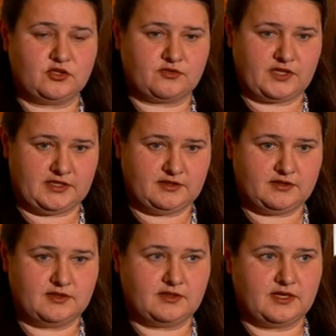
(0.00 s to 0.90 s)
in
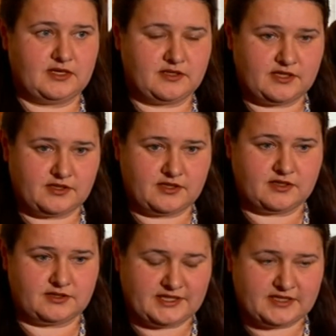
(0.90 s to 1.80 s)
Ukraine and
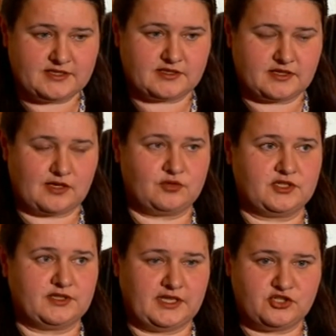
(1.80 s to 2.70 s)
he leads
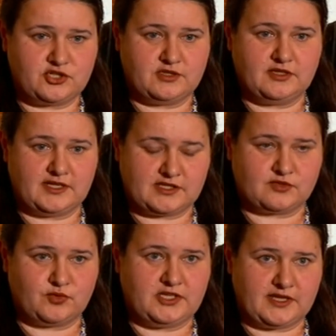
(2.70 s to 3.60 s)
our nation
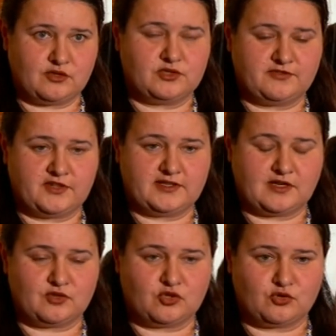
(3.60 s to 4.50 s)
as we now
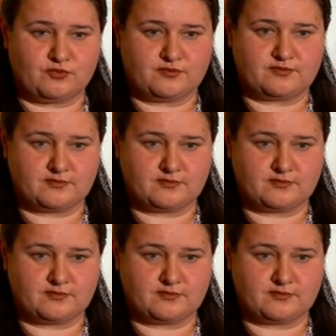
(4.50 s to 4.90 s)
defend our home.